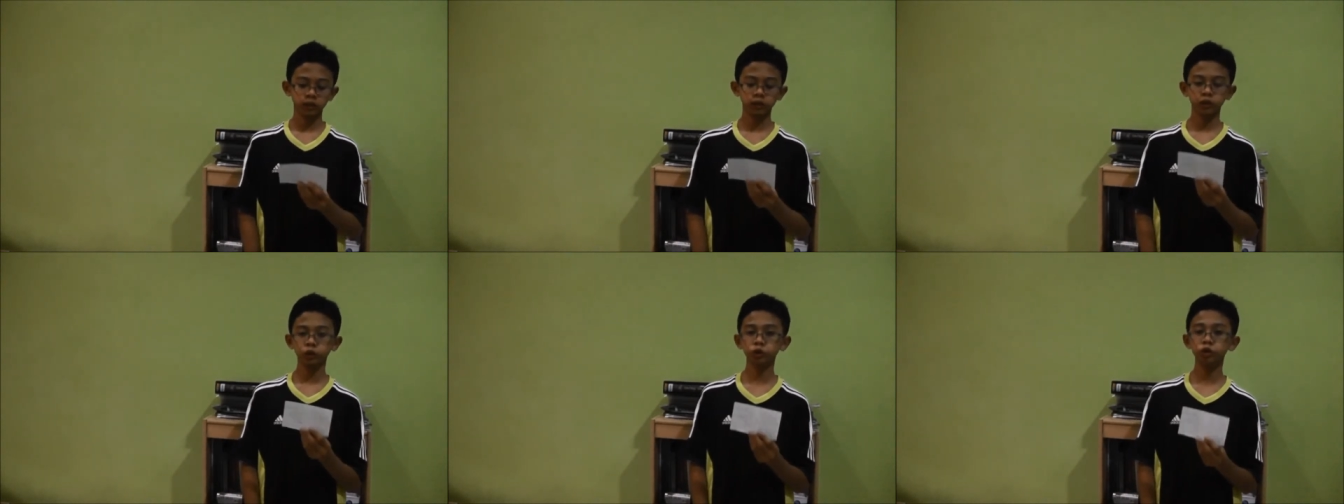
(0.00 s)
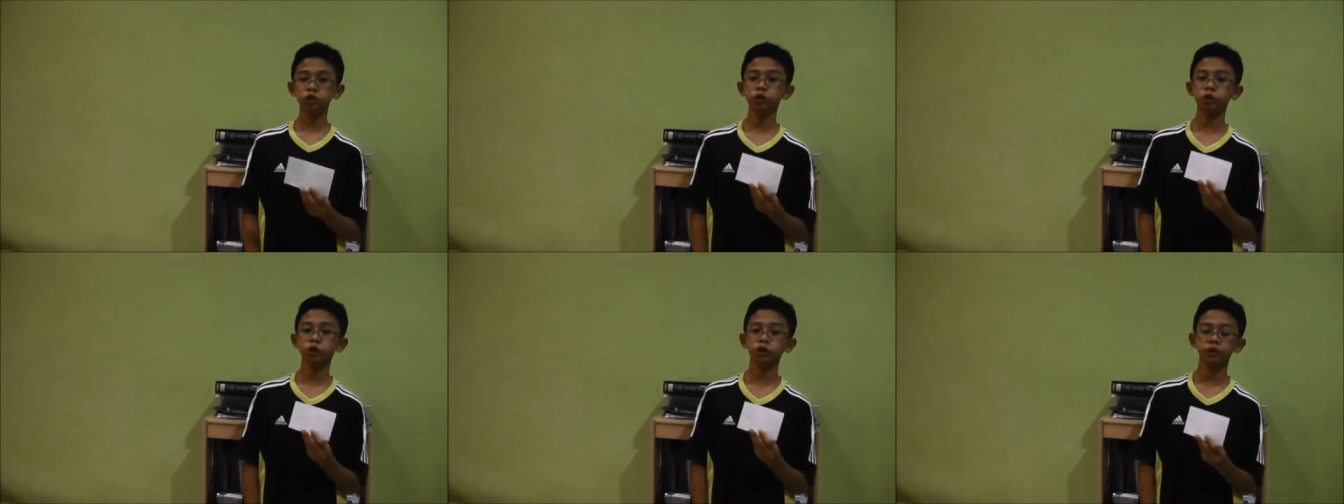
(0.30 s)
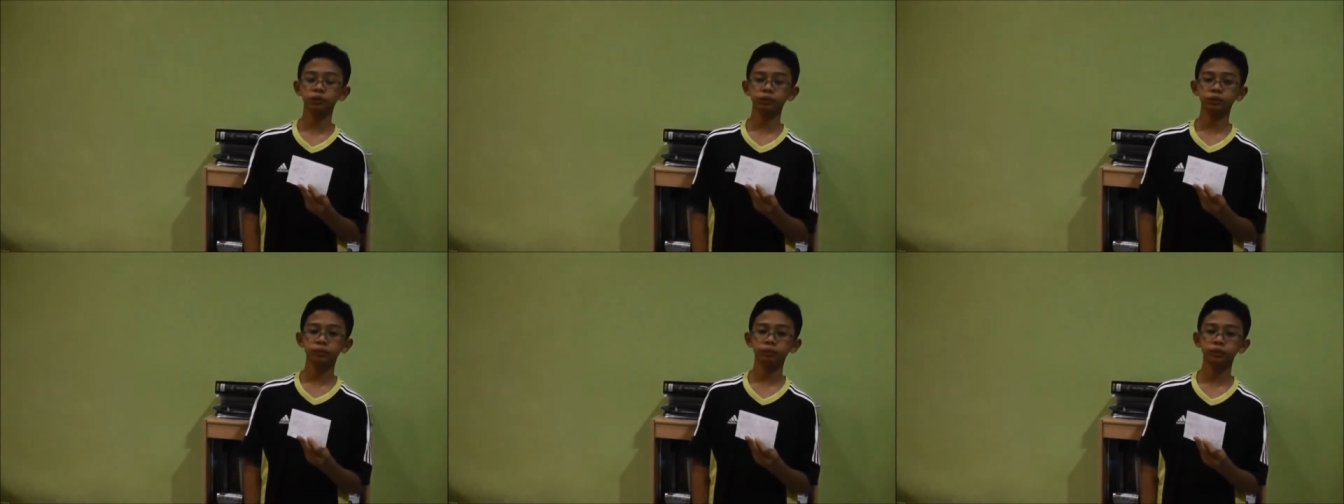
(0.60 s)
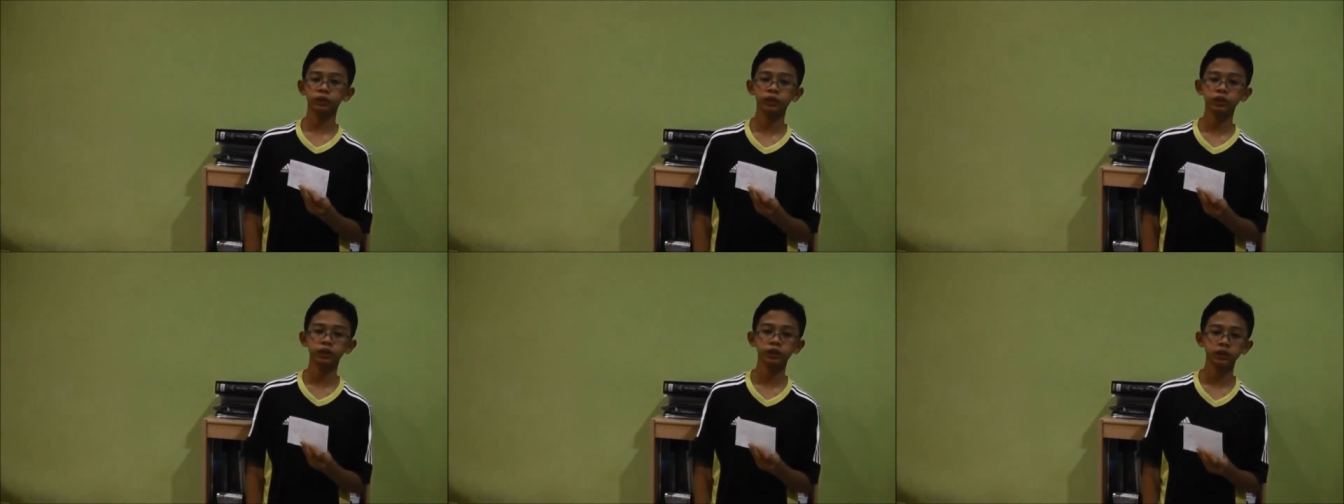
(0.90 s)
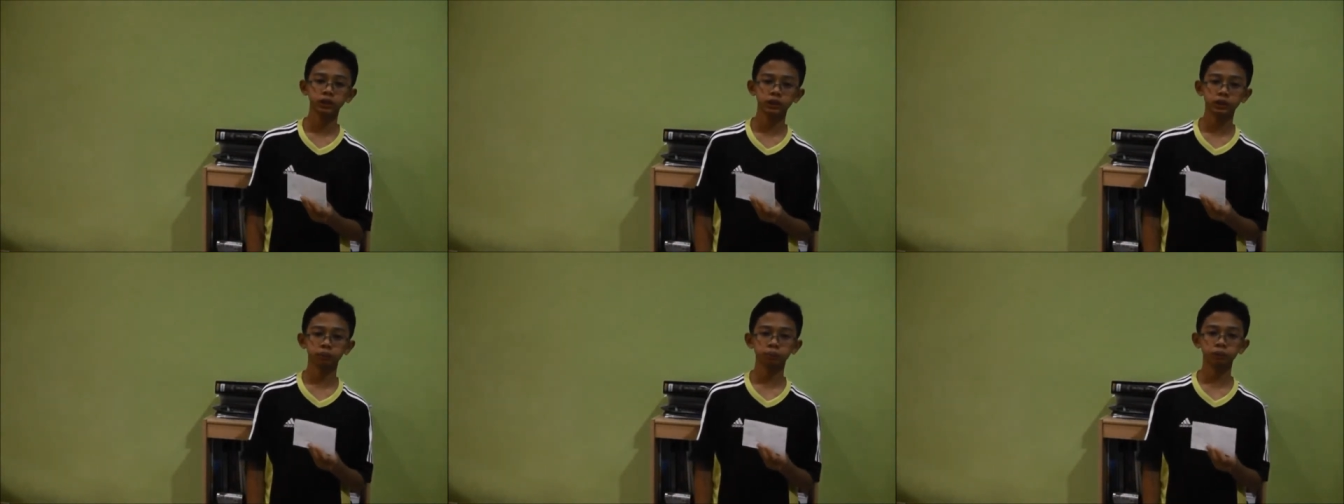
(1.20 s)
use sharp images,
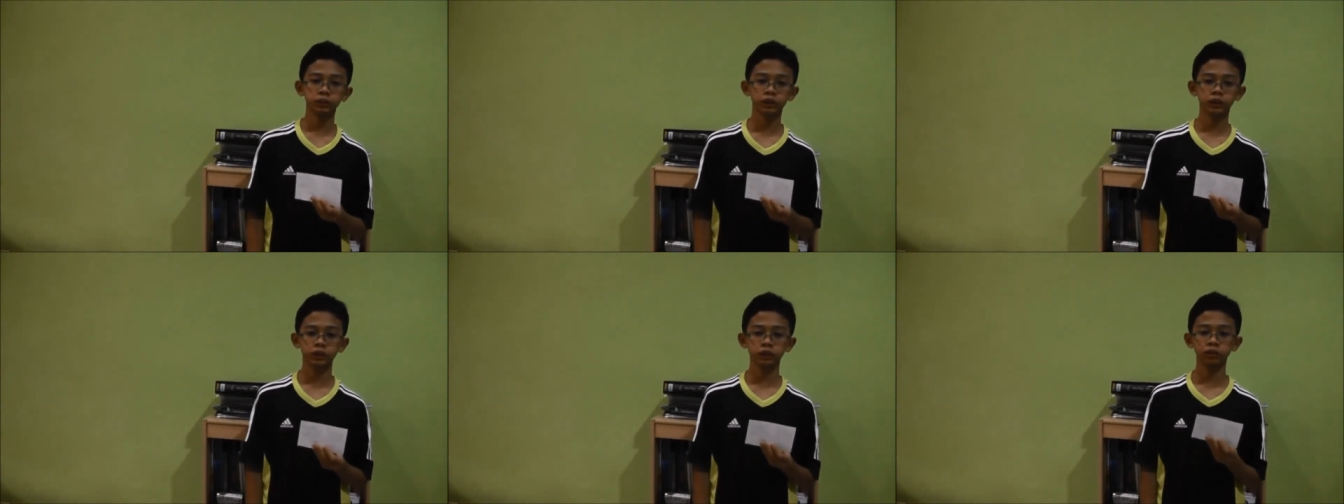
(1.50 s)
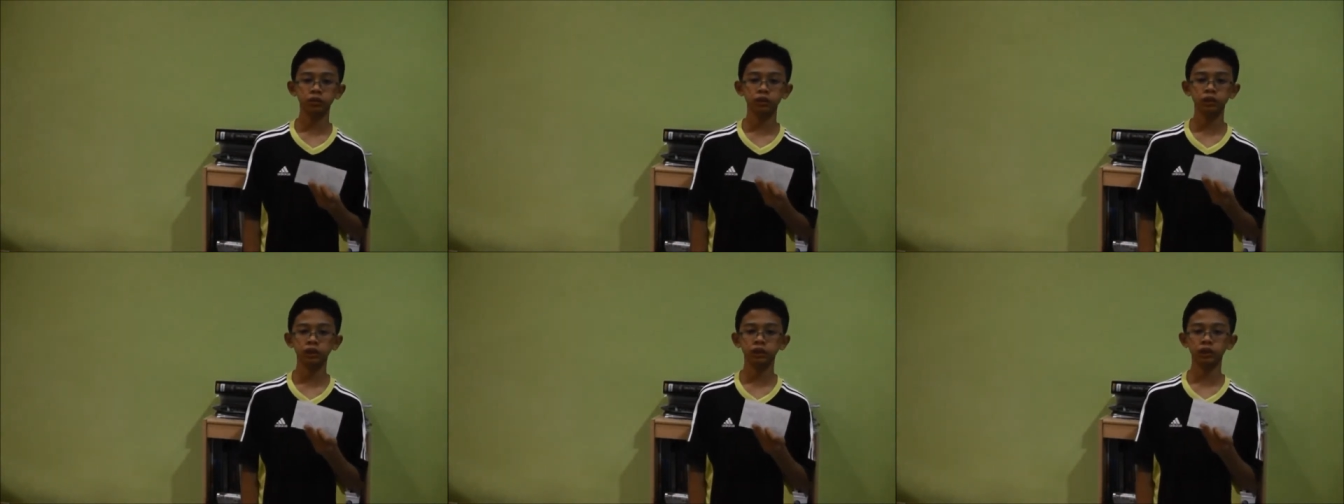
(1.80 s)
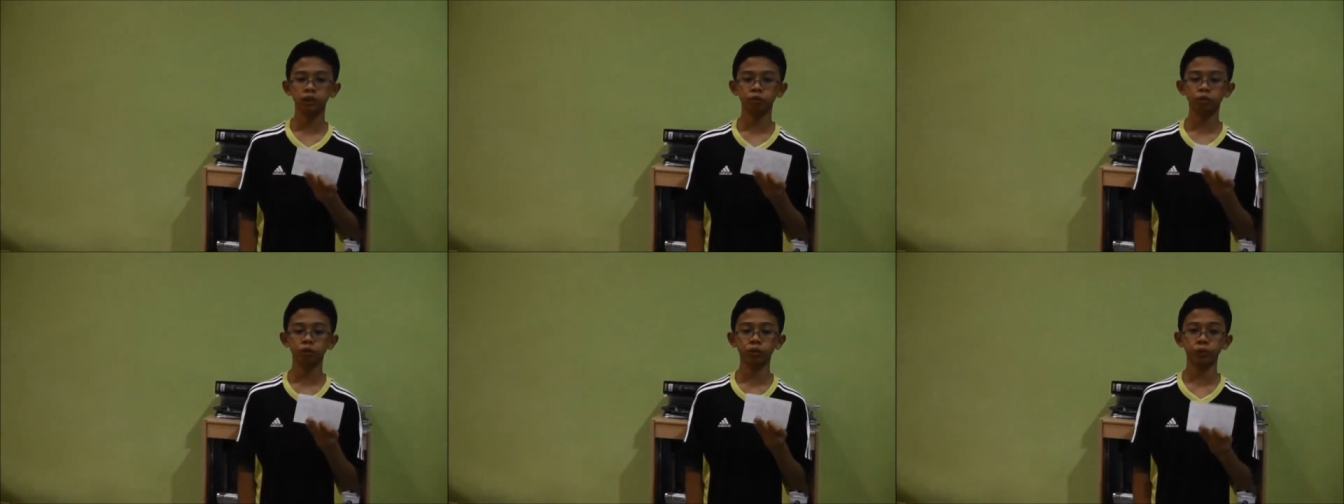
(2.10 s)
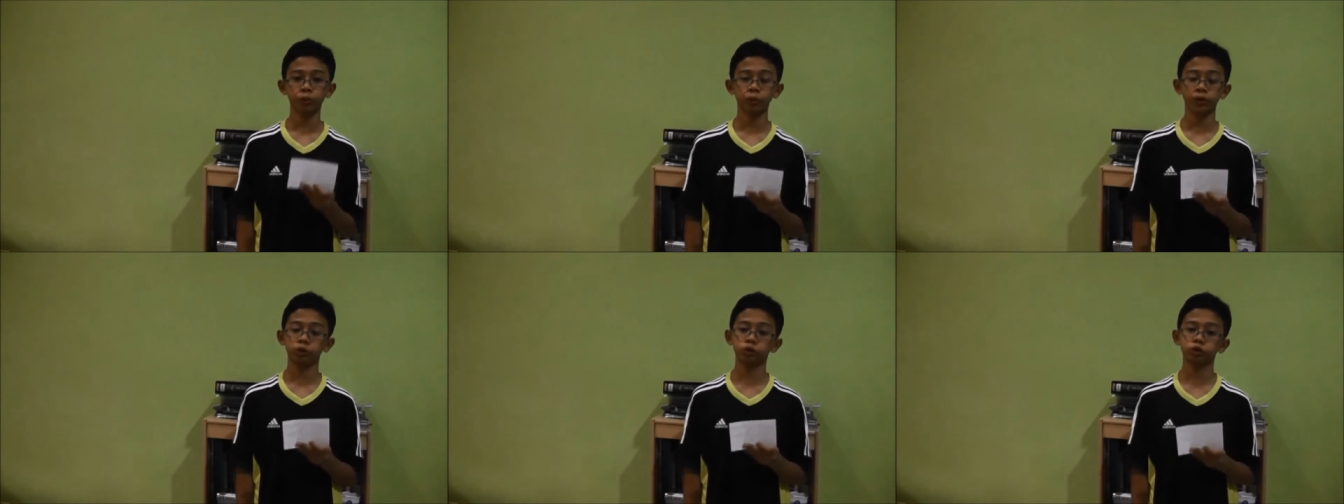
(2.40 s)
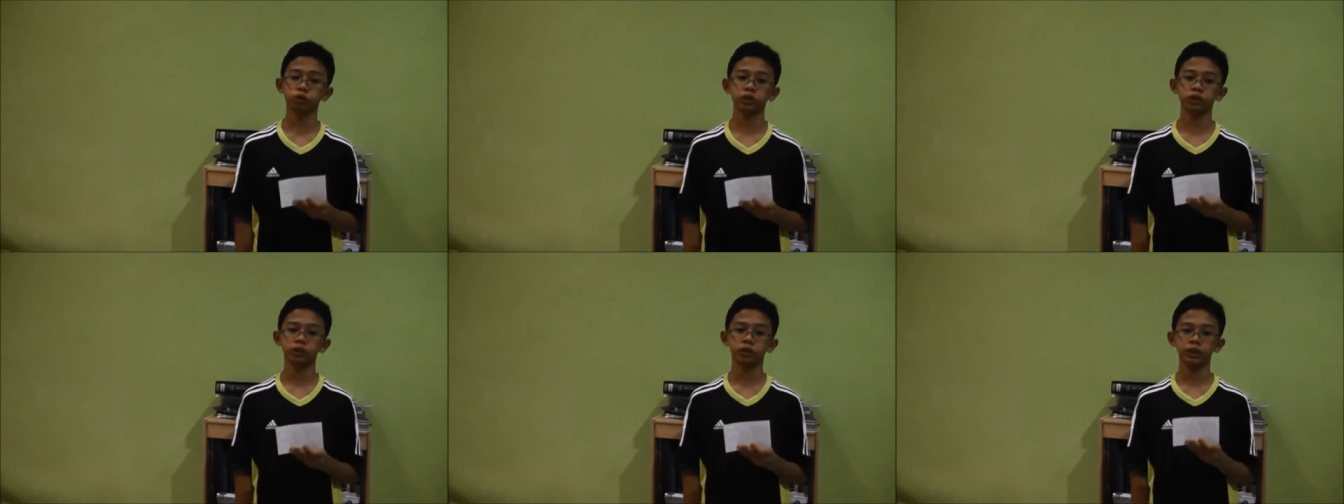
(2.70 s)
especially a
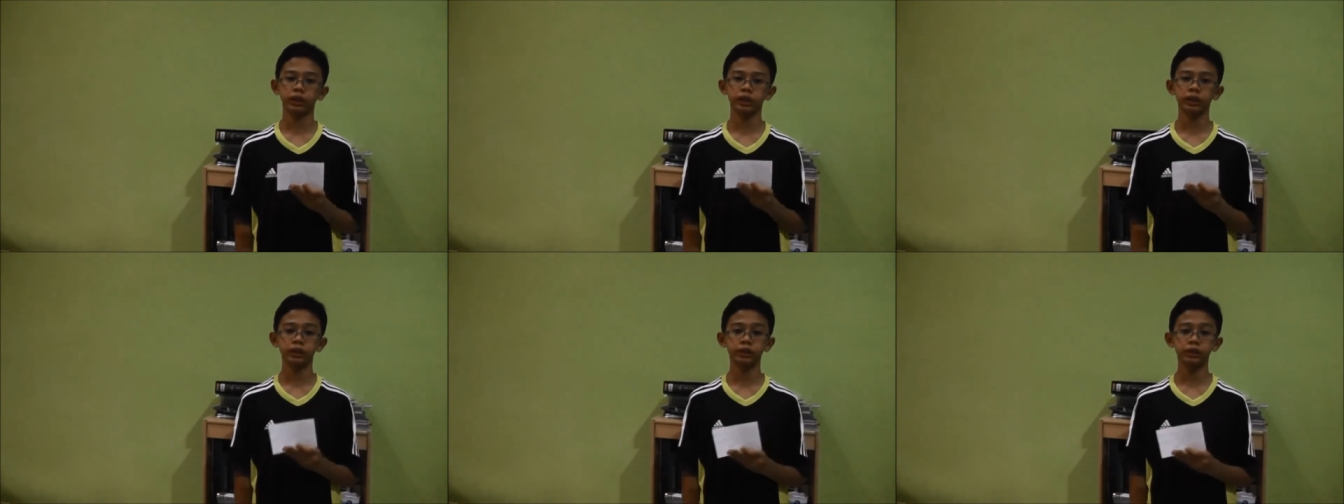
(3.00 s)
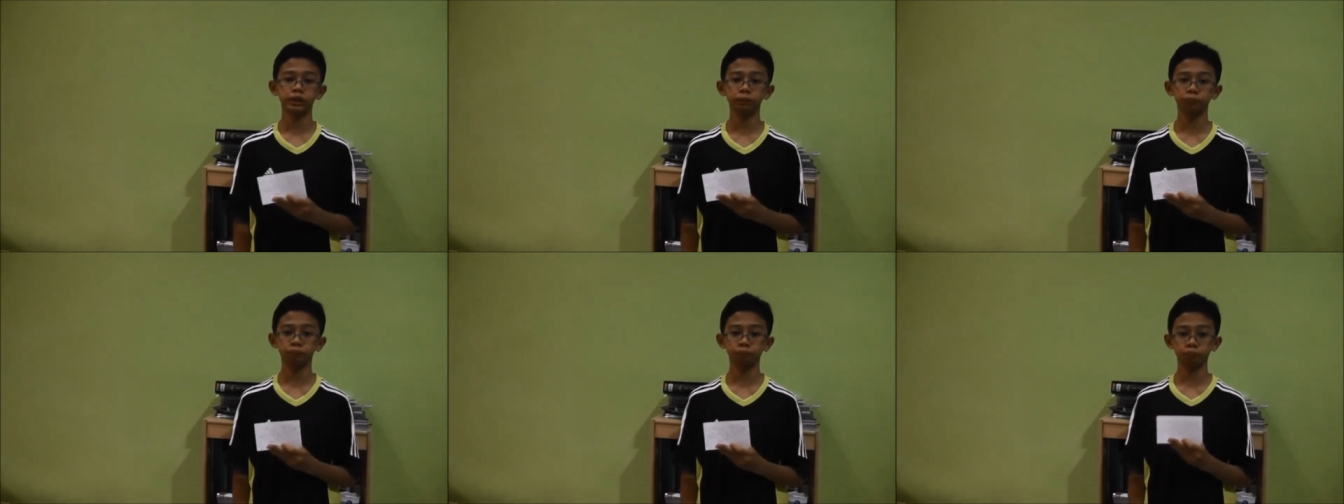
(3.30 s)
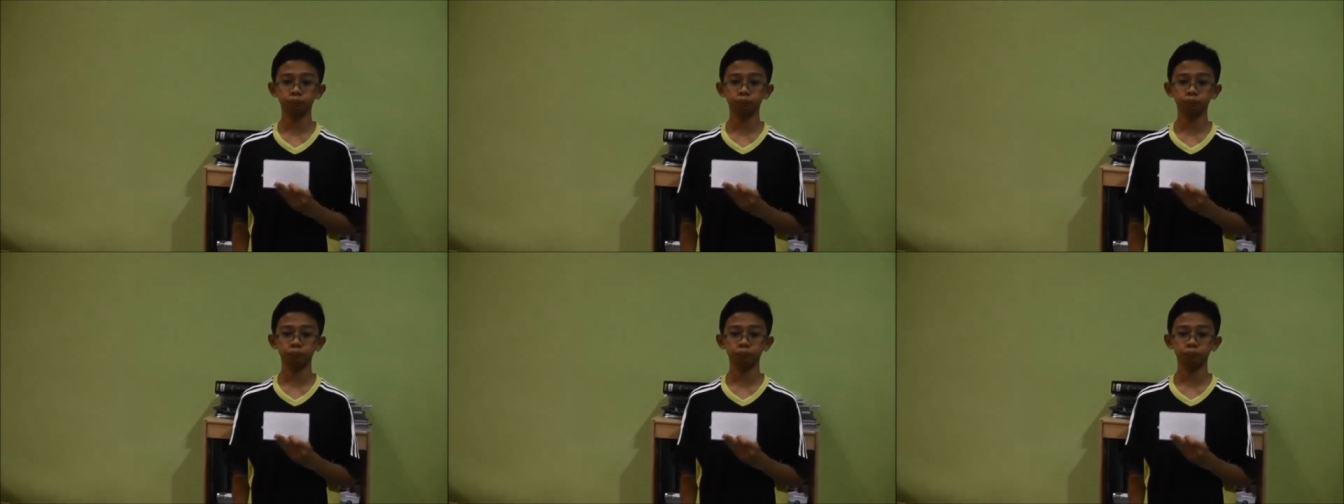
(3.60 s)
1080